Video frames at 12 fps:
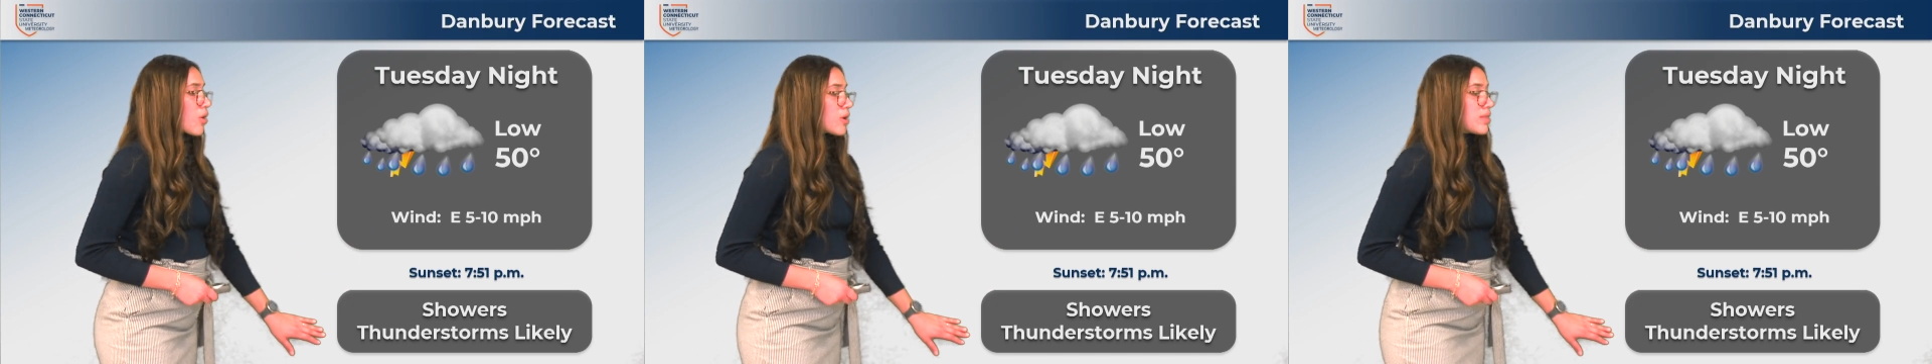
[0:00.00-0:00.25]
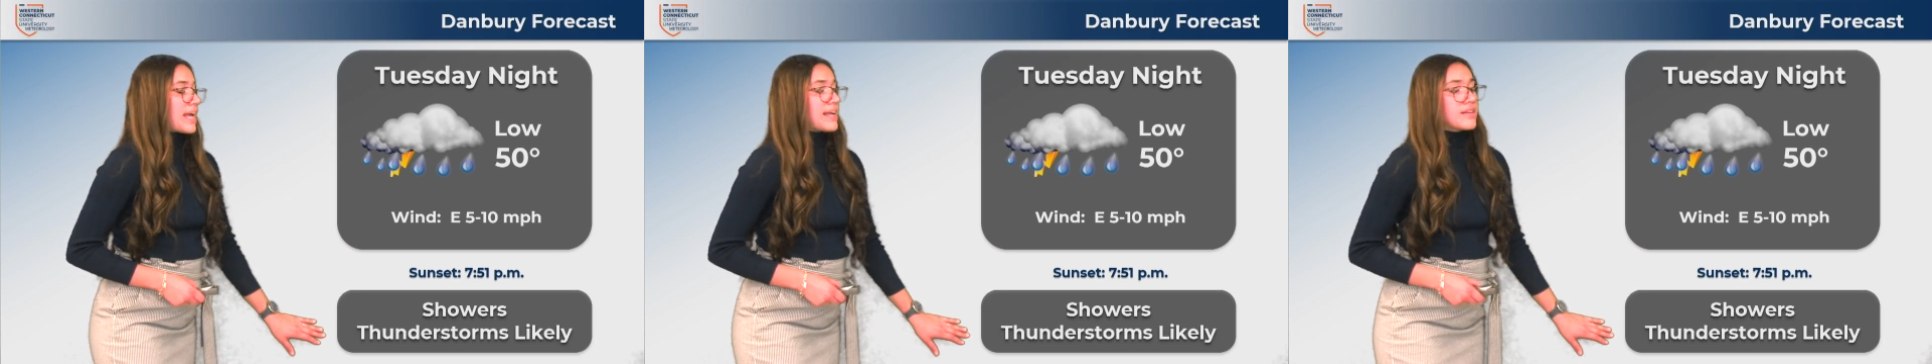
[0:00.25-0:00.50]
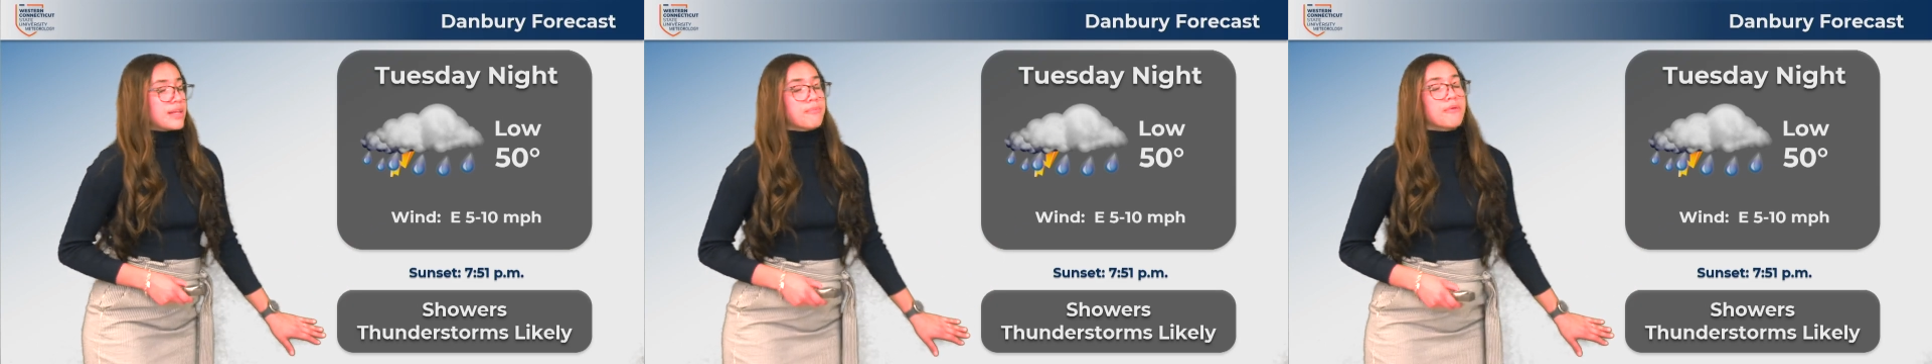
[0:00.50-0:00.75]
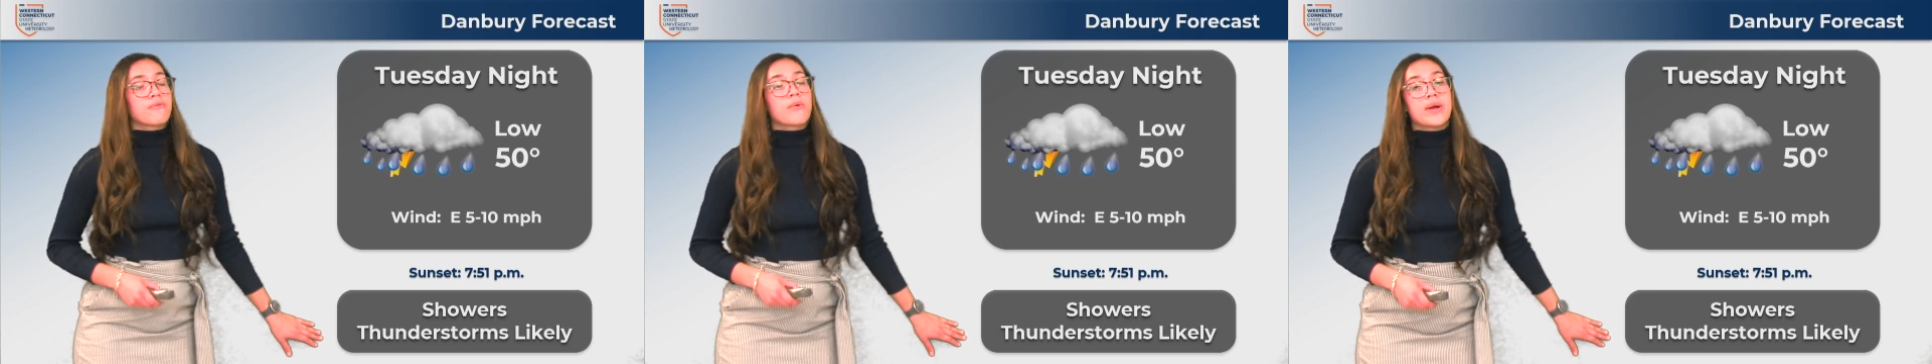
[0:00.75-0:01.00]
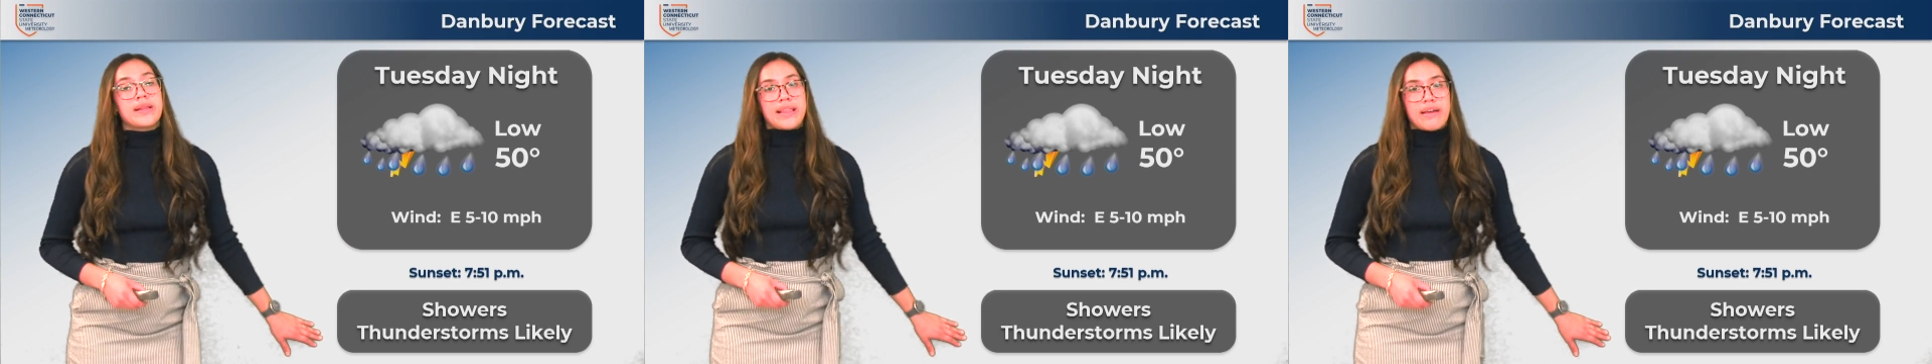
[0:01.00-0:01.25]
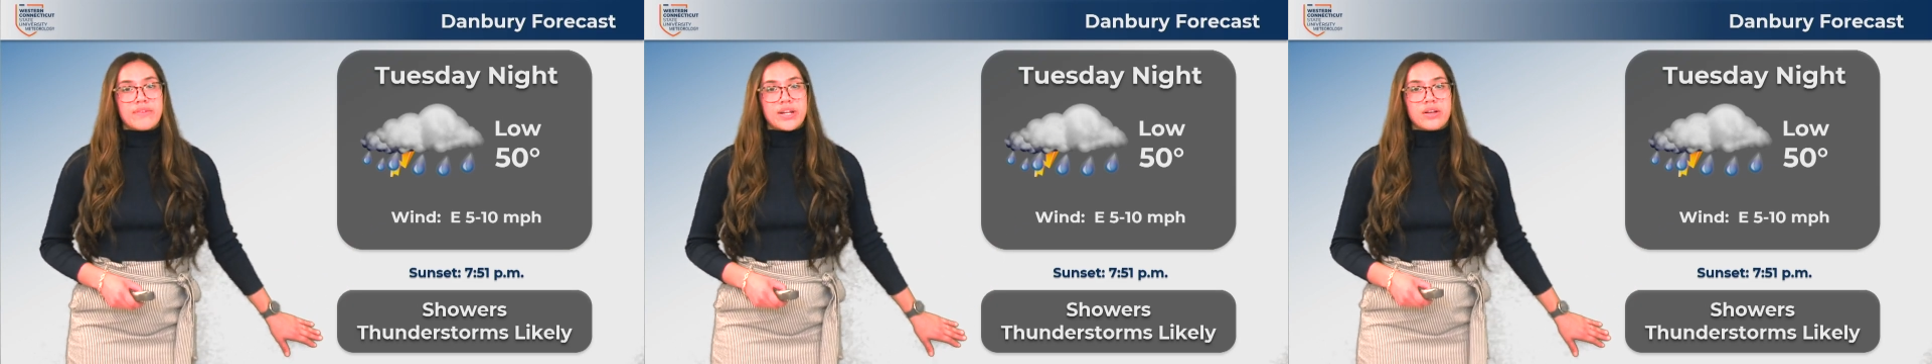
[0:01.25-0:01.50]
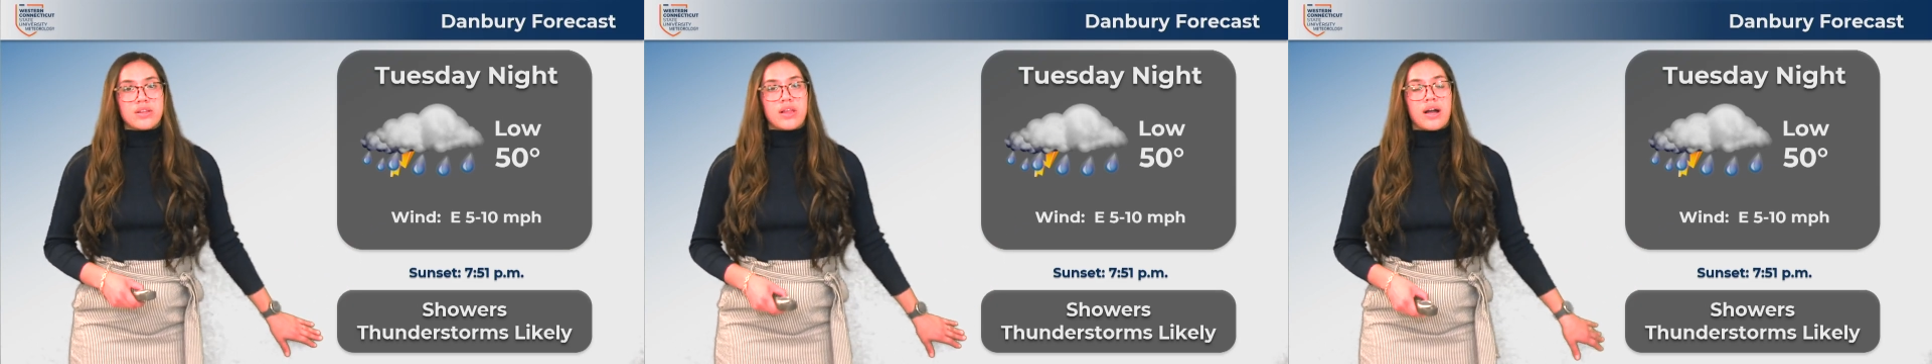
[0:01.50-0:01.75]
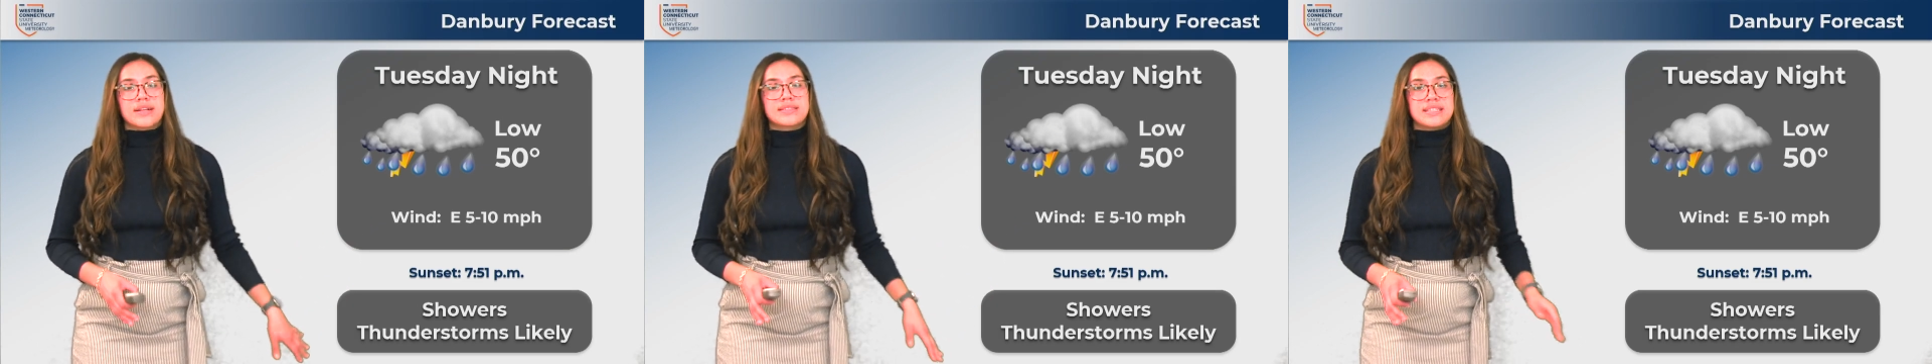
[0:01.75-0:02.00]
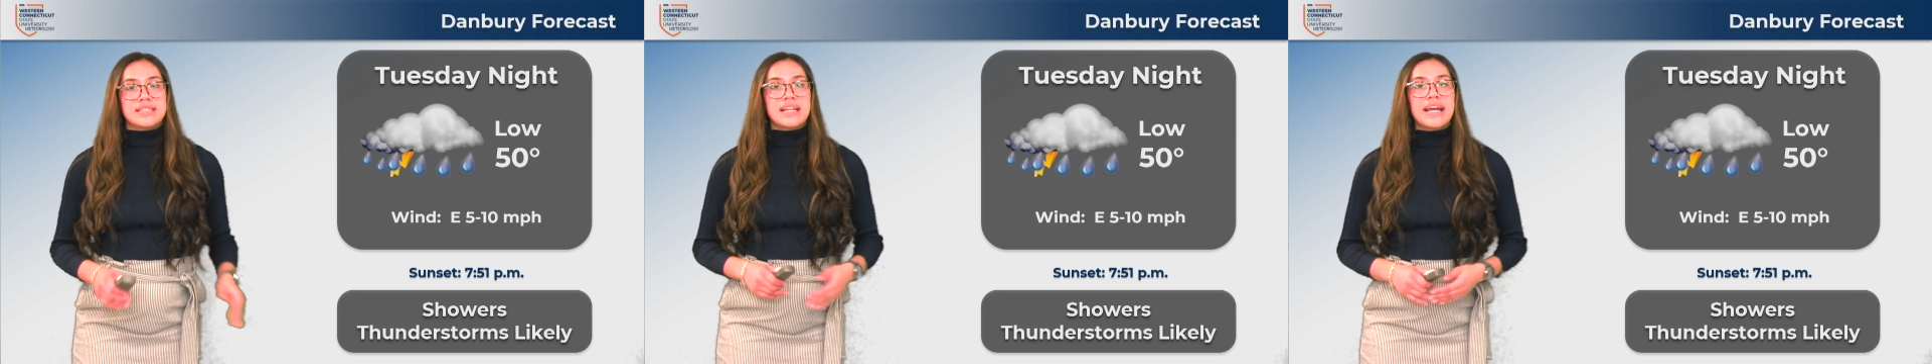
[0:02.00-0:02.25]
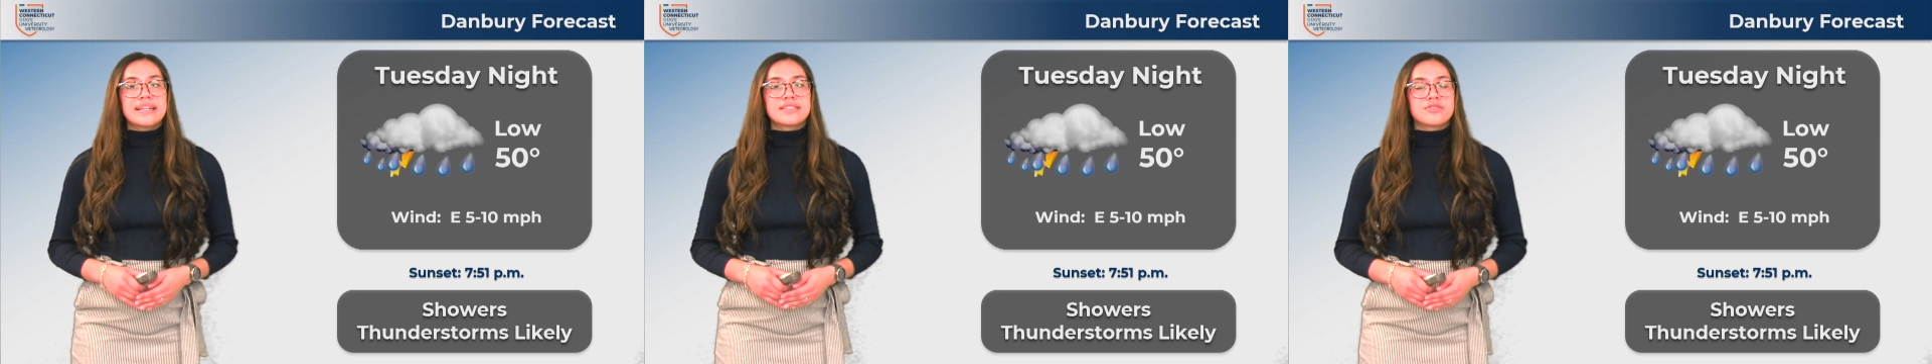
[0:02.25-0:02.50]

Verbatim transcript: are likely before 11 o'clock tonight,